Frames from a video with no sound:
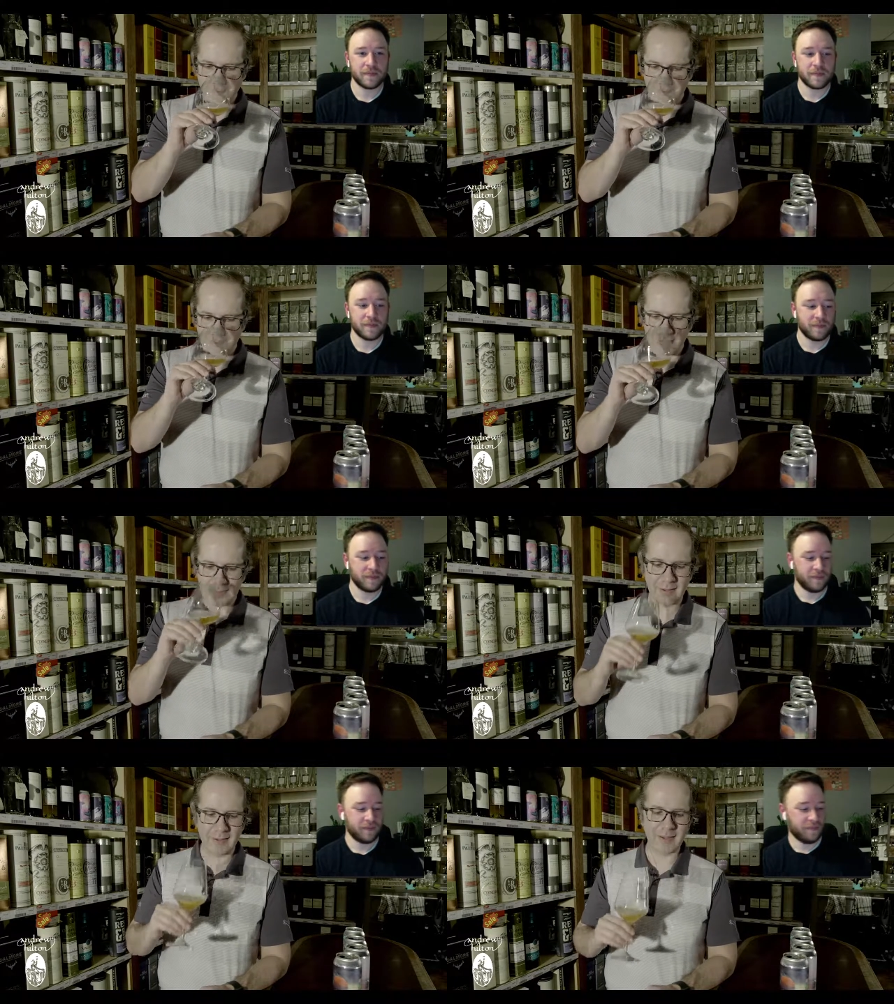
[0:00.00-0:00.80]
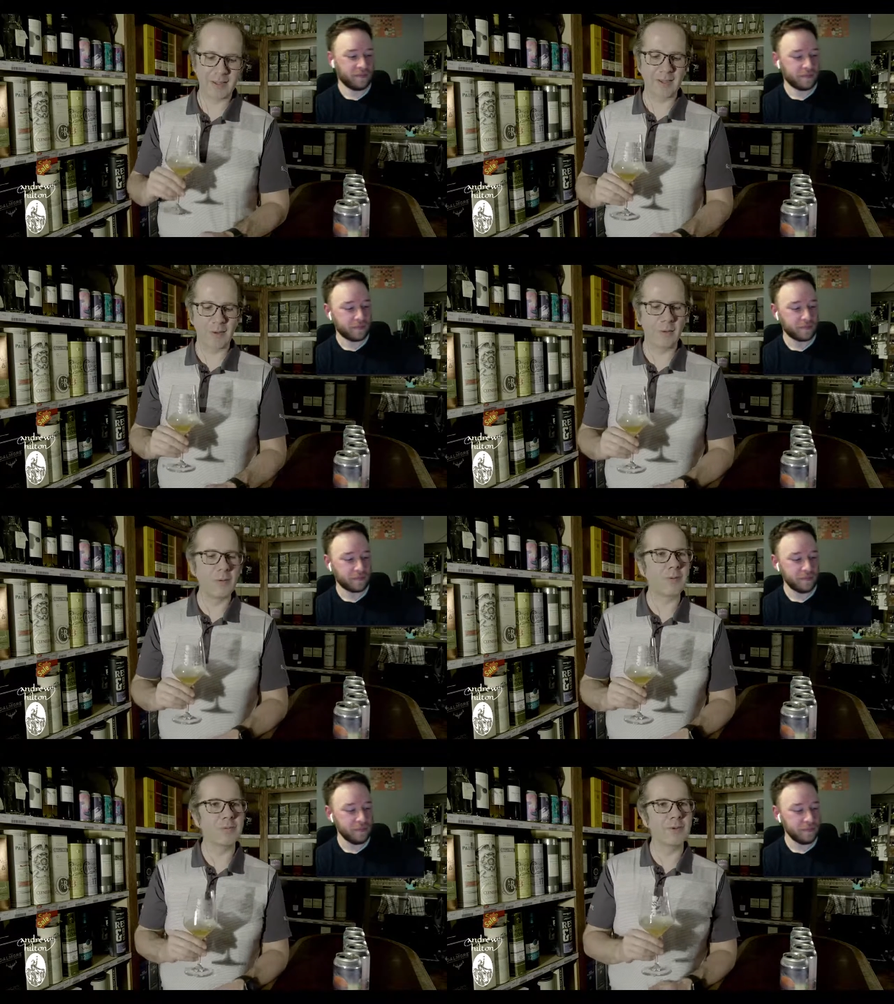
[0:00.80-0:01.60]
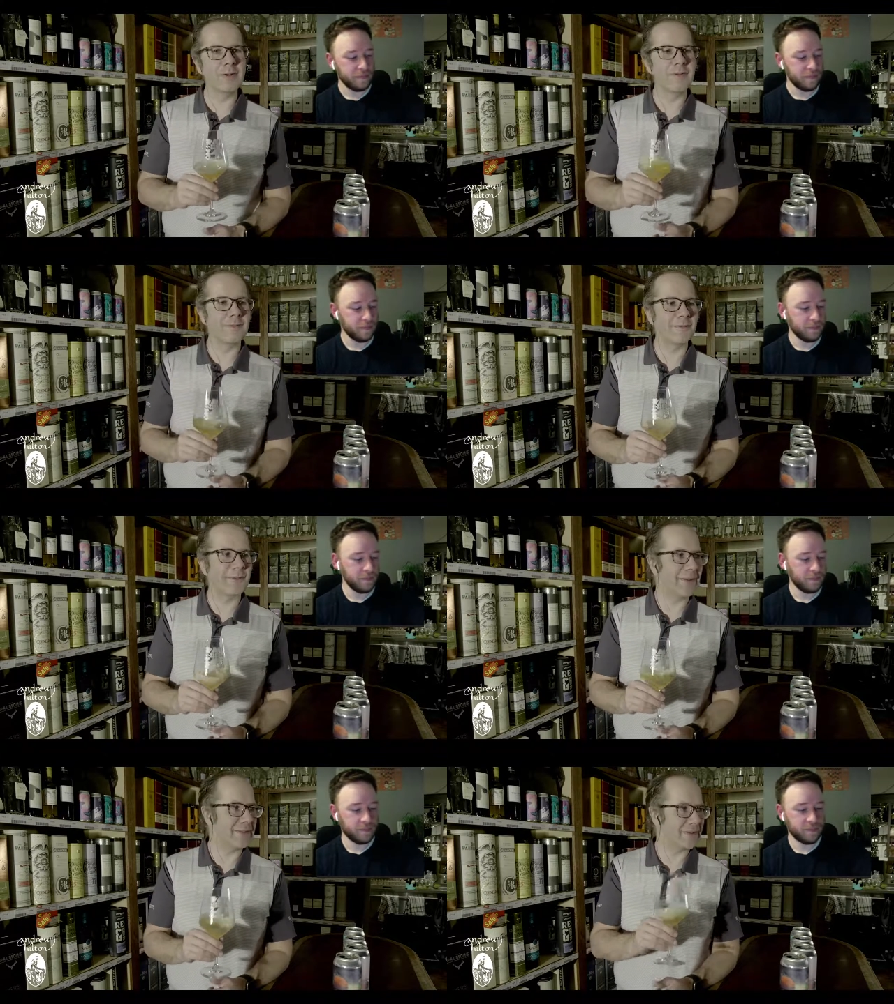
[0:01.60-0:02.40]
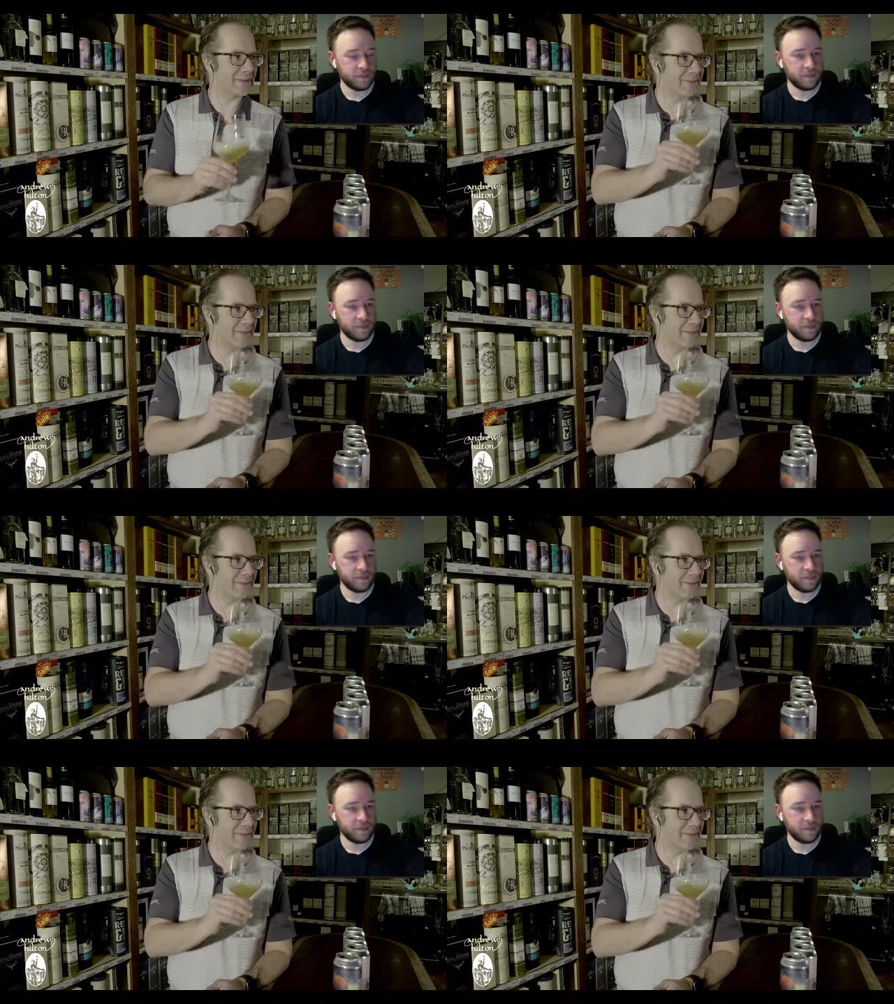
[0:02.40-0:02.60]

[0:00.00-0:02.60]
Speaker 1: He's saying it's like an old wooden fence.